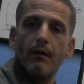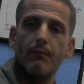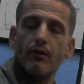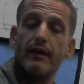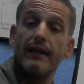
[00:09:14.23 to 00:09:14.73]

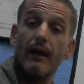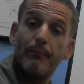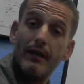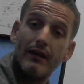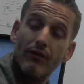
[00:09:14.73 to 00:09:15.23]
Looking at
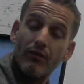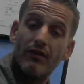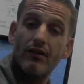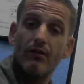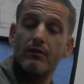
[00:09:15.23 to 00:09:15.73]

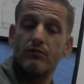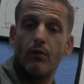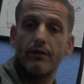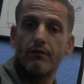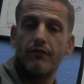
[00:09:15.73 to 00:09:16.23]
PQQ is
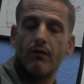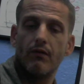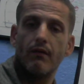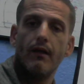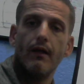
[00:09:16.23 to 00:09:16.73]

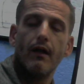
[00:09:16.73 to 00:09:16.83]
wonderful.